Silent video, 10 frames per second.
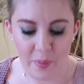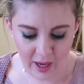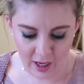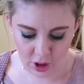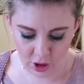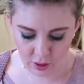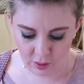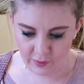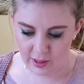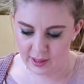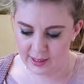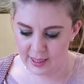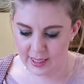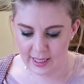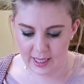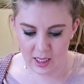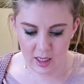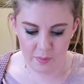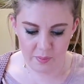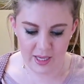picture of it, a
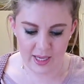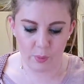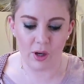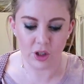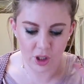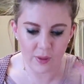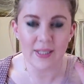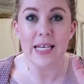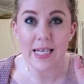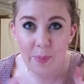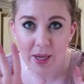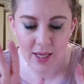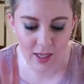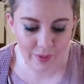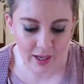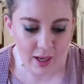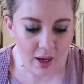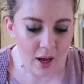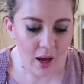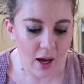sneaky peeky. Well, I'll show you a sneaky peeky in a minute.
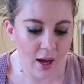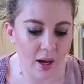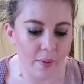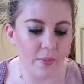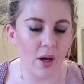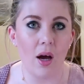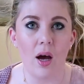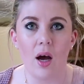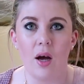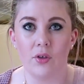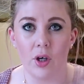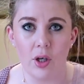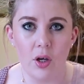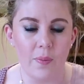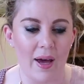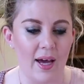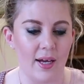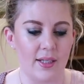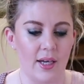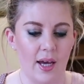I've got a
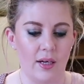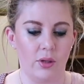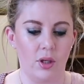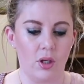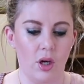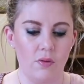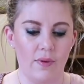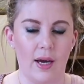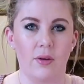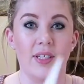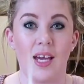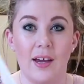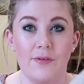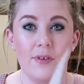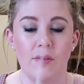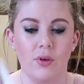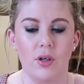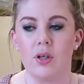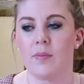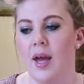notepad and I'm going to go around every
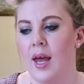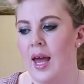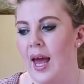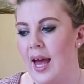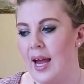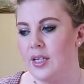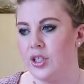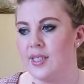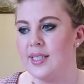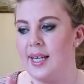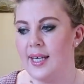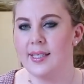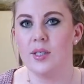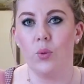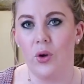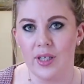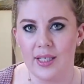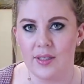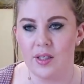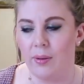room and just list what
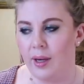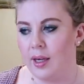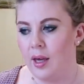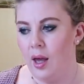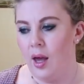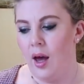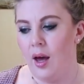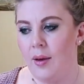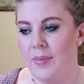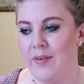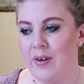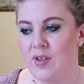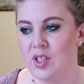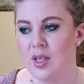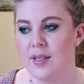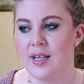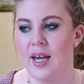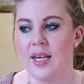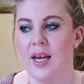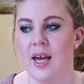needs doing. Even if it's just
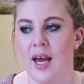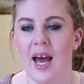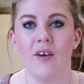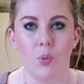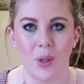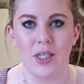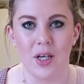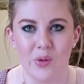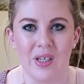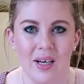like have windows